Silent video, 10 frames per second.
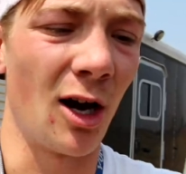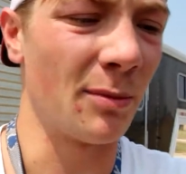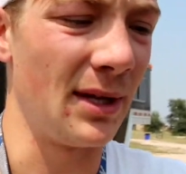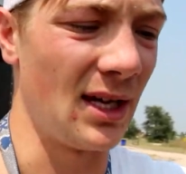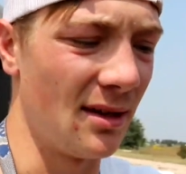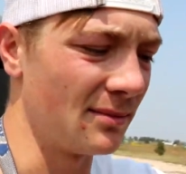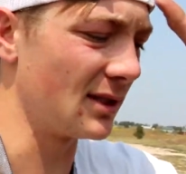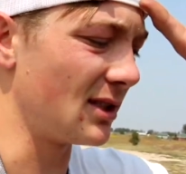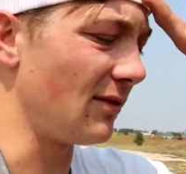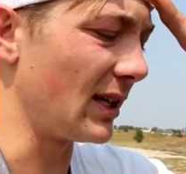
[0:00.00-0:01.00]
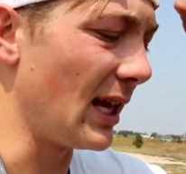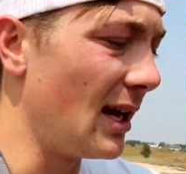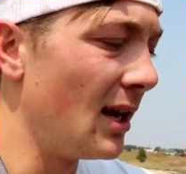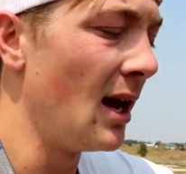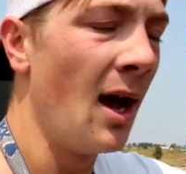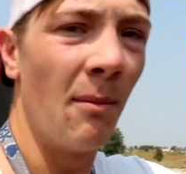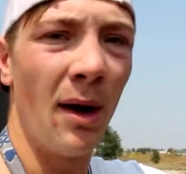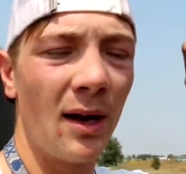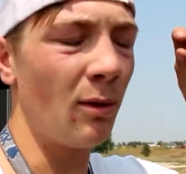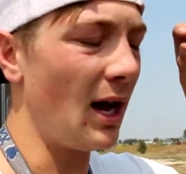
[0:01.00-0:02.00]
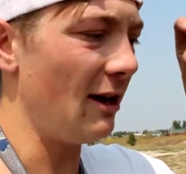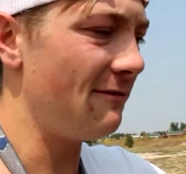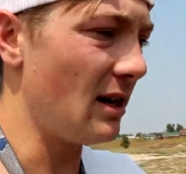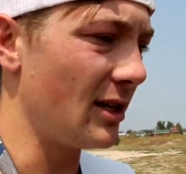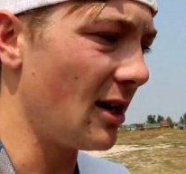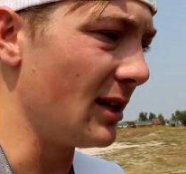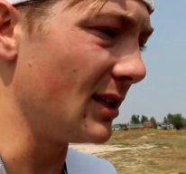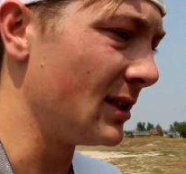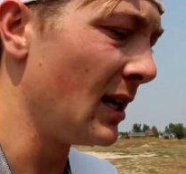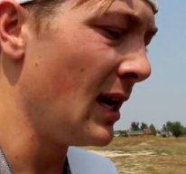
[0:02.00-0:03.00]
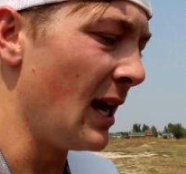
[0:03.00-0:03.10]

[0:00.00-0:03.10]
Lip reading: RPMs and stuff like that. But what I found out is